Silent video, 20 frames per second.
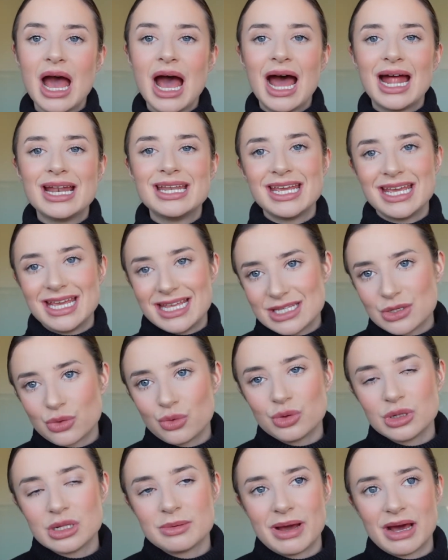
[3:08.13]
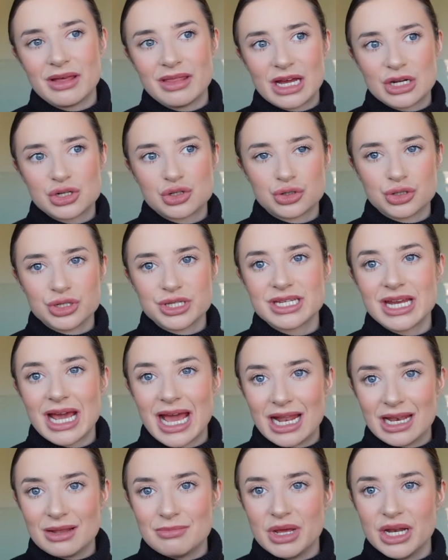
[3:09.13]
And it is all about that trust
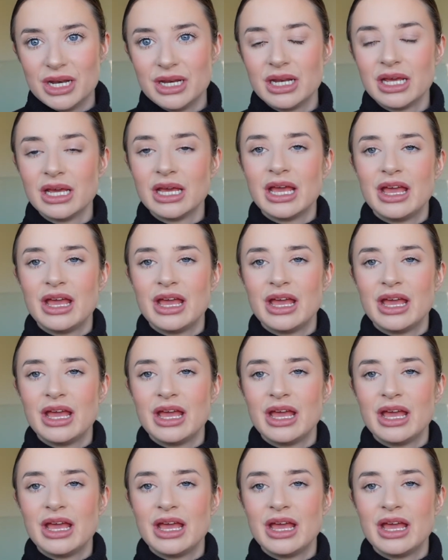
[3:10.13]
element.